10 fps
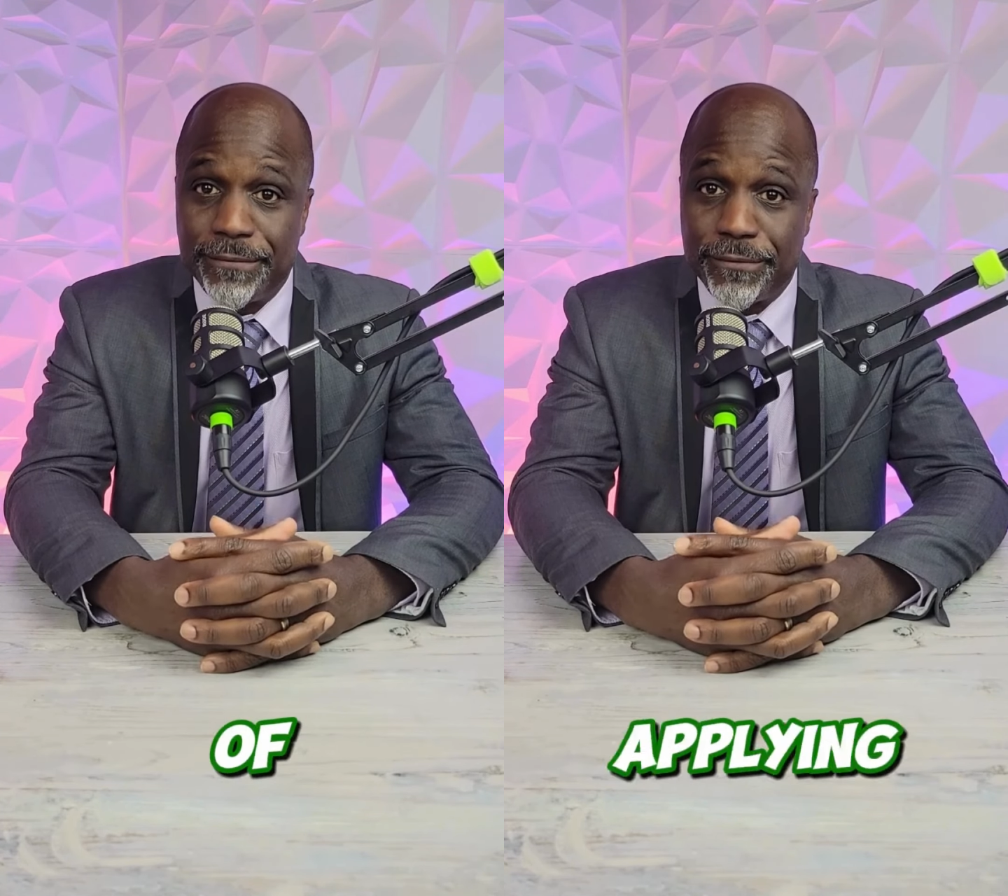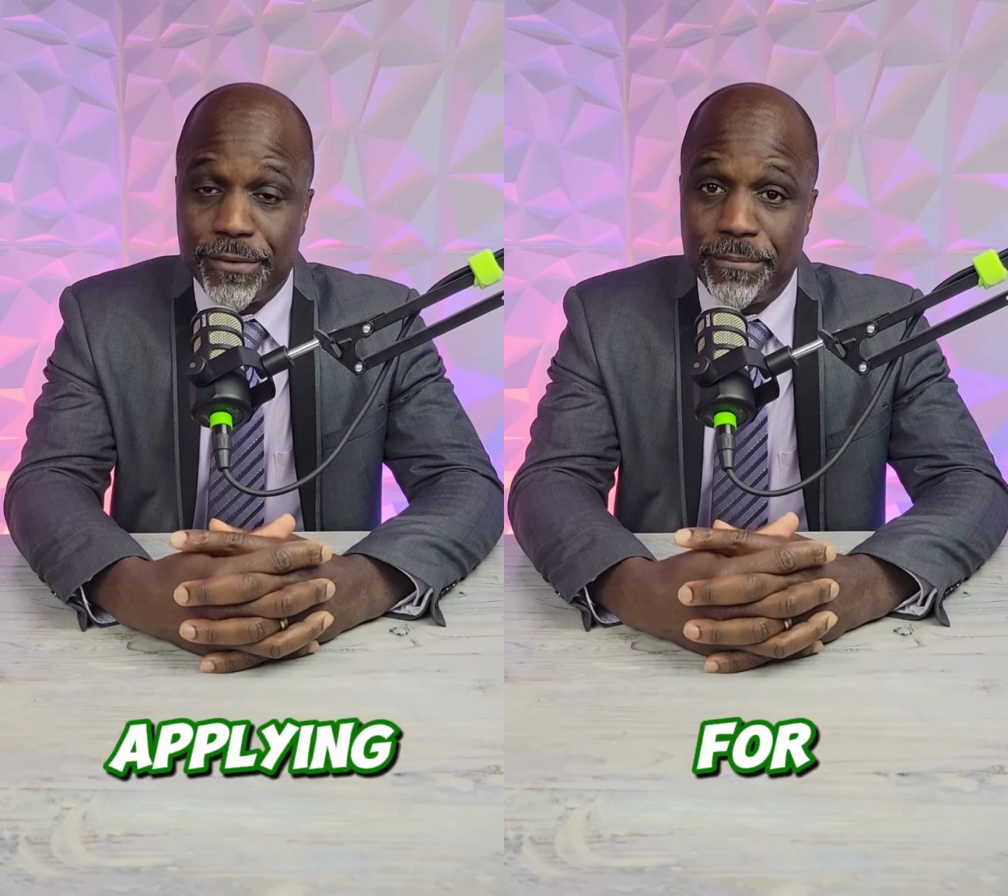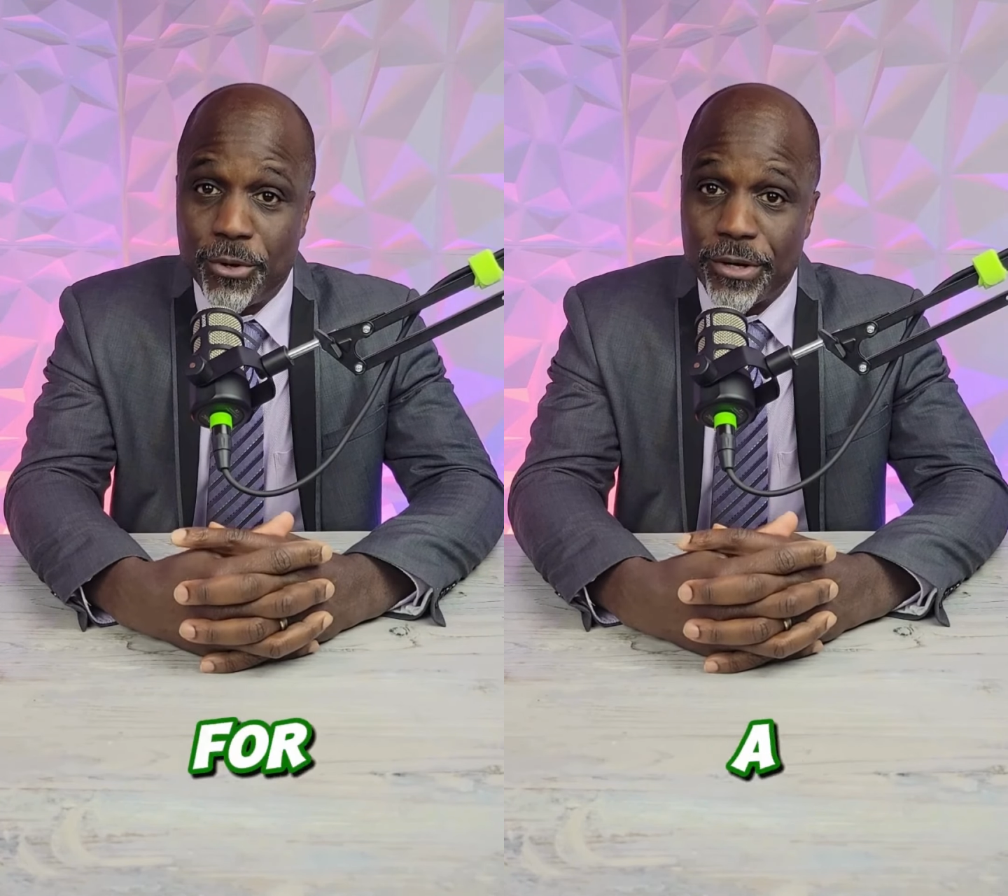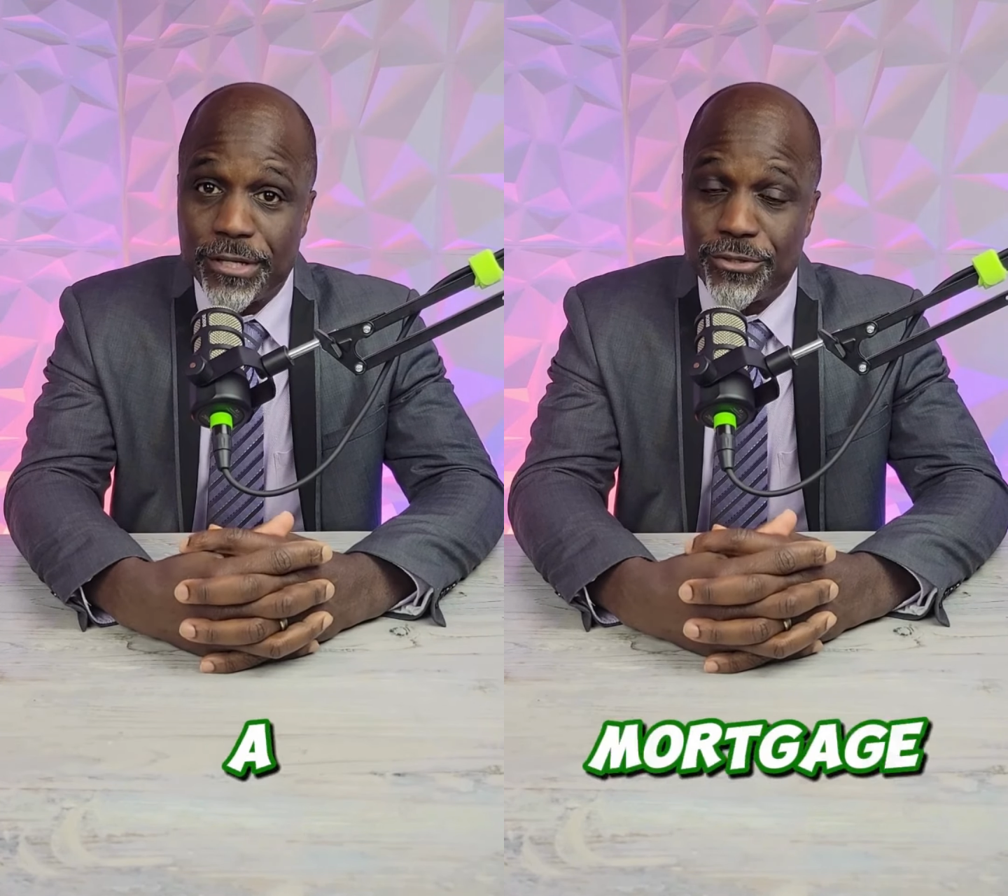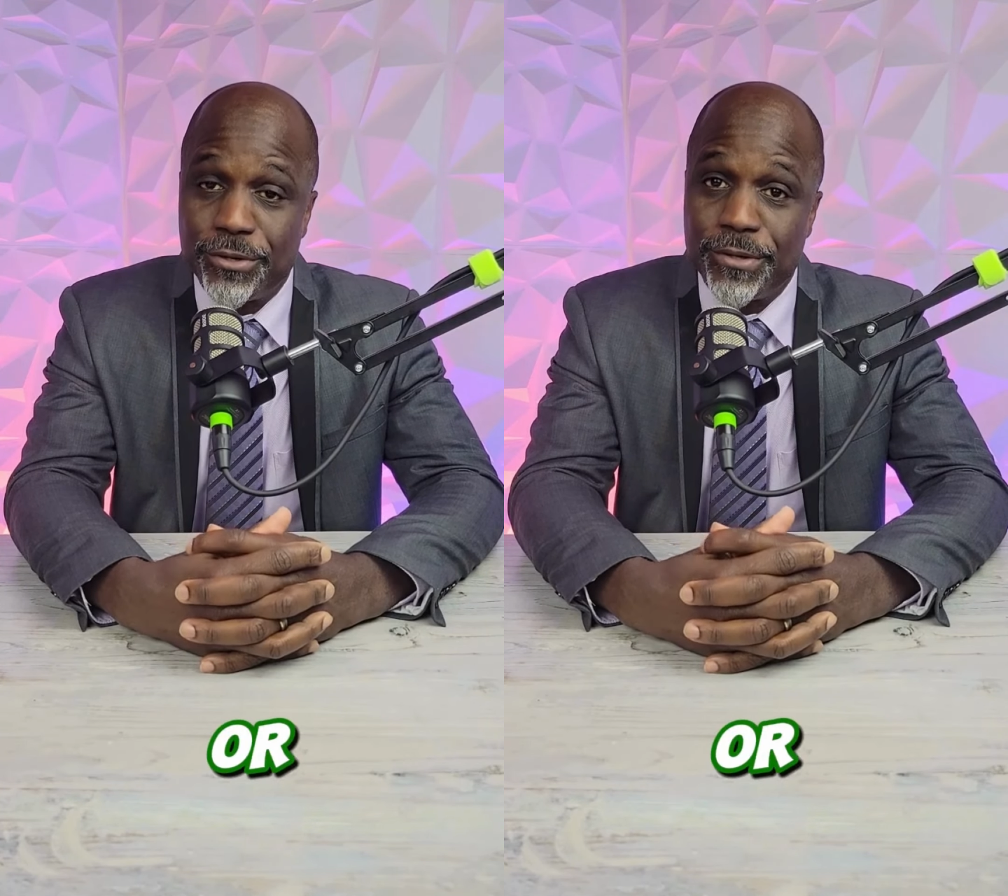for a
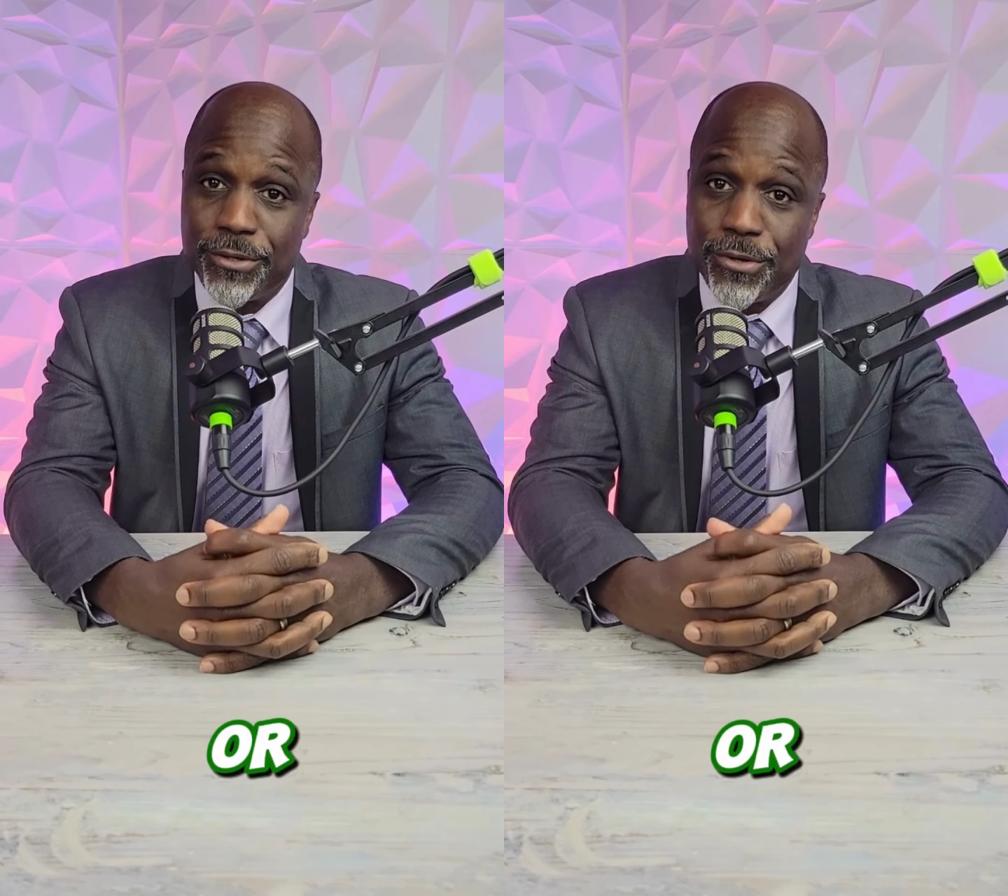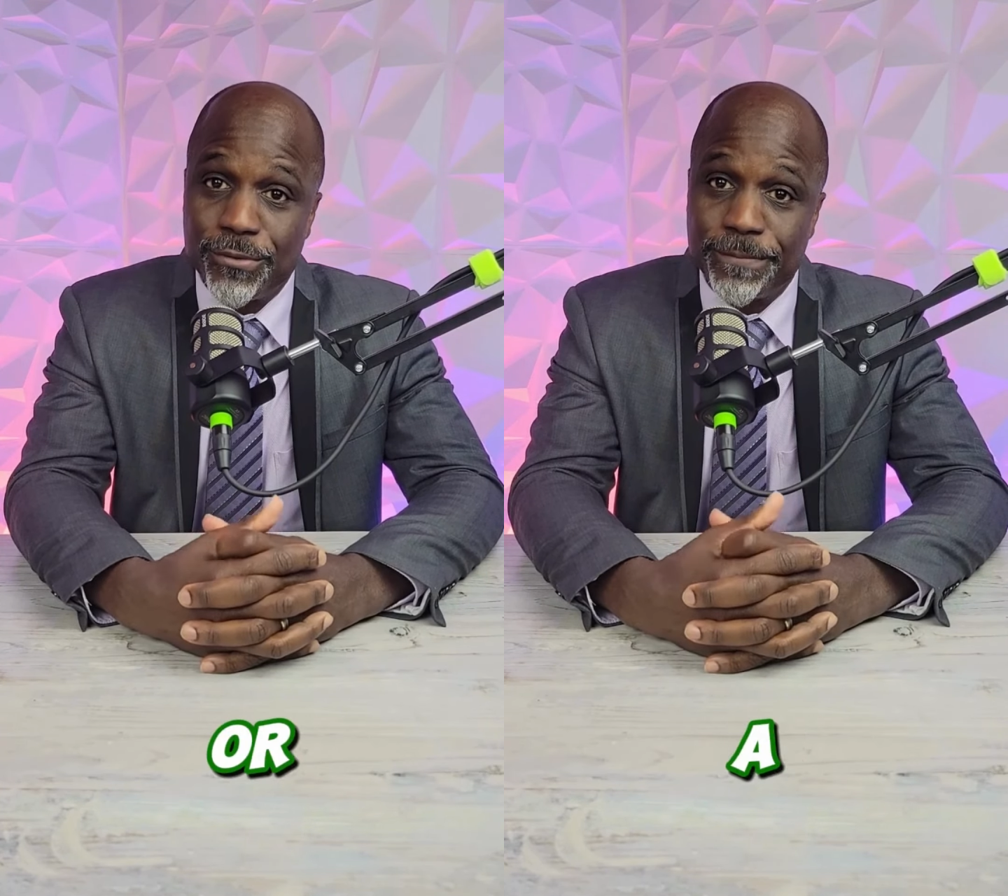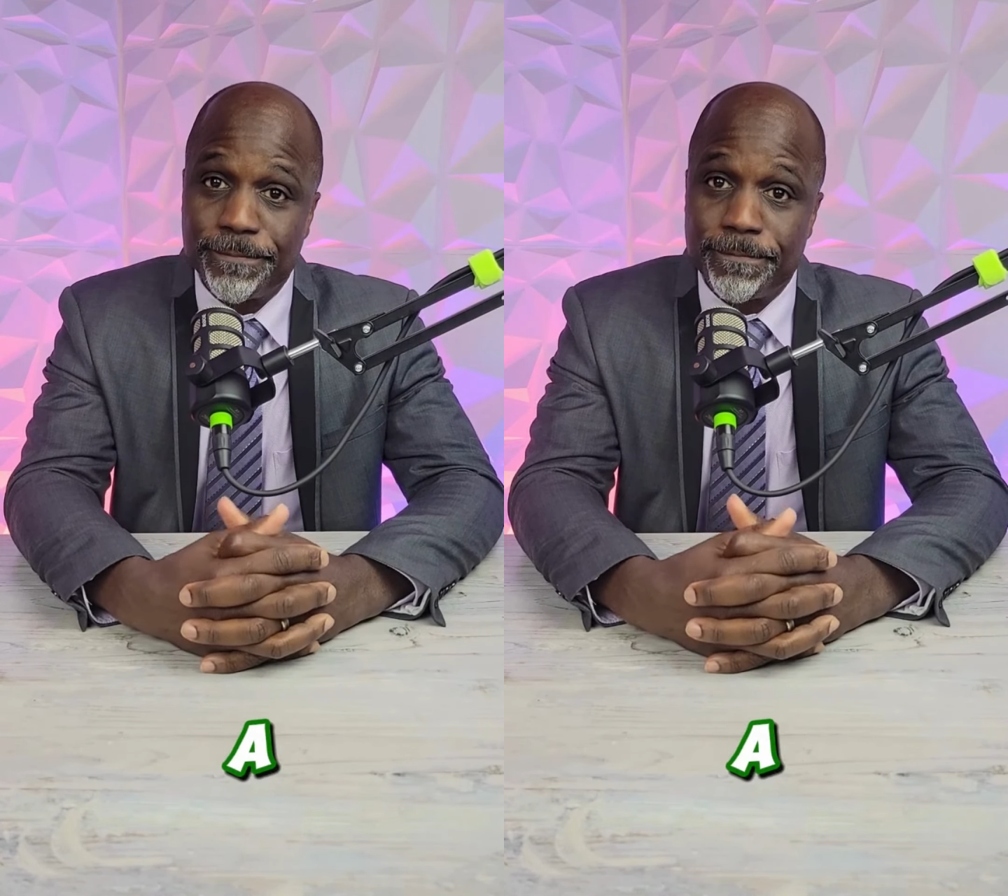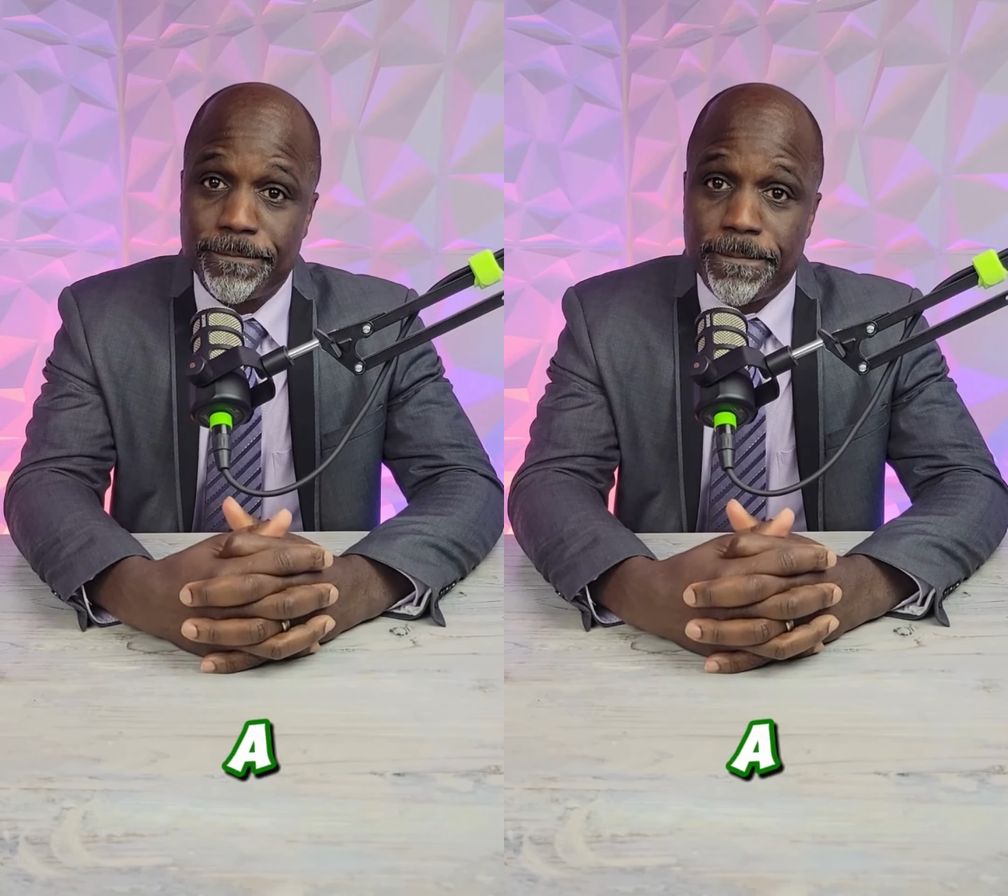mortgage or a loan